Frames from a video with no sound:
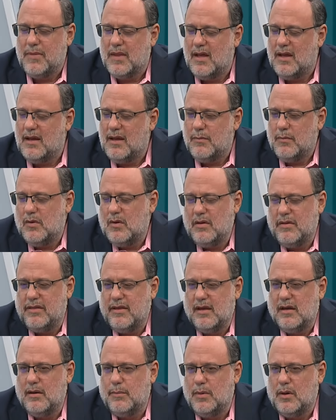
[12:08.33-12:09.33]
And I'm going to
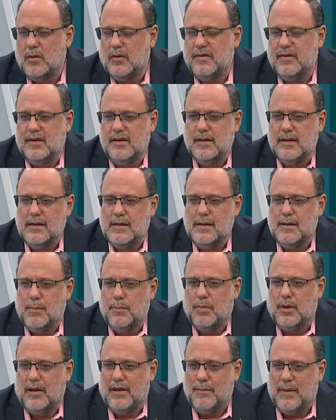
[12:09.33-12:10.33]
think about it.
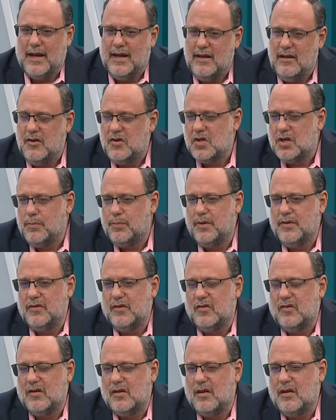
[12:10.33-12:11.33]
But my initial
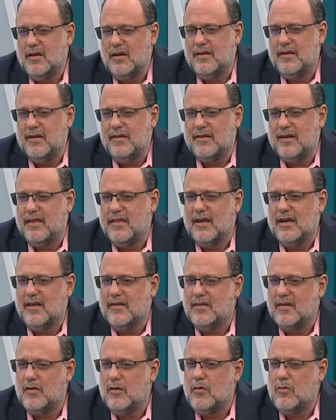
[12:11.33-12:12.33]
position on it is I think
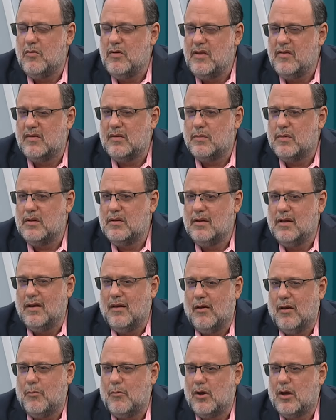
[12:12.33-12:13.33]
it's an unreasonable
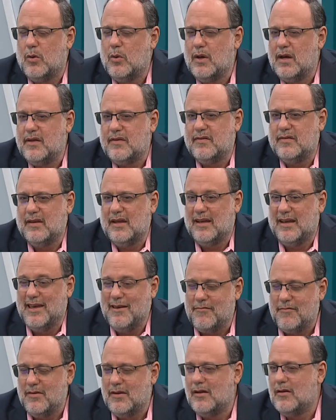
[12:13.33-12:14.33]
request,
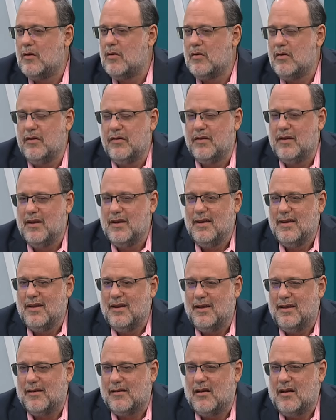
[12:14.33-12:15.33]
given the current
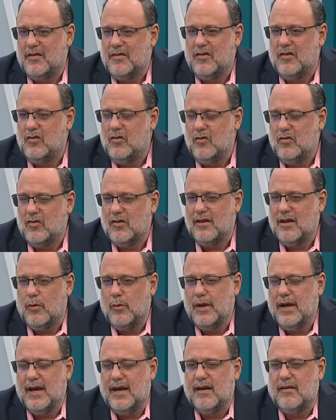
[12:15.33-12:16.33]
Constitution that
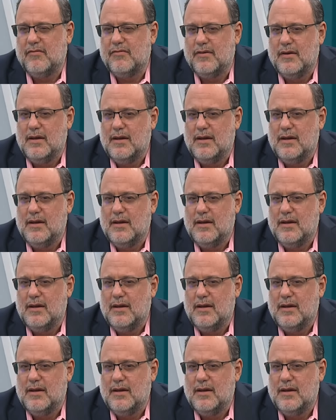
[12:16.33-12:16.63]
we have.